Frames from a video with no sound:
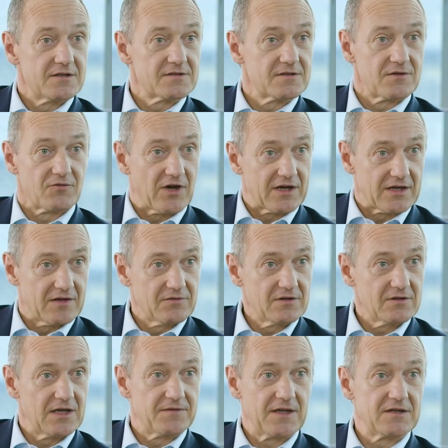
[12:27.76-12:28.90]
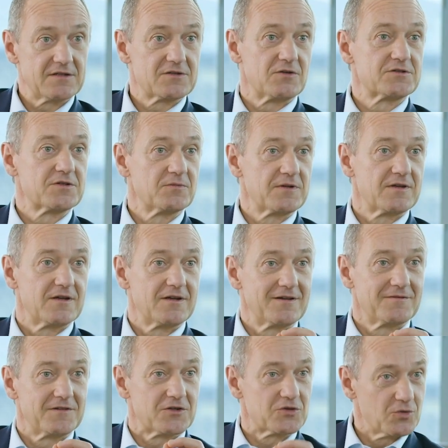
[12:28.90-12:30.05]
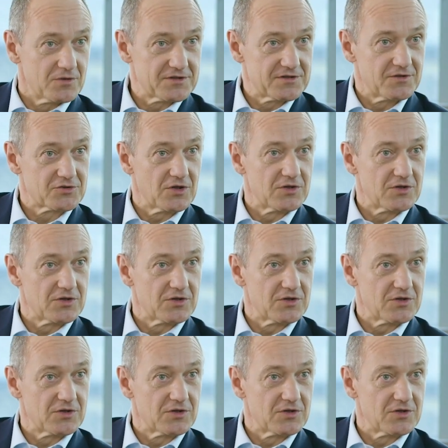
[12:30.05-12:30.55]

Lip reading: Is it the right level? And then it's also with the tools you're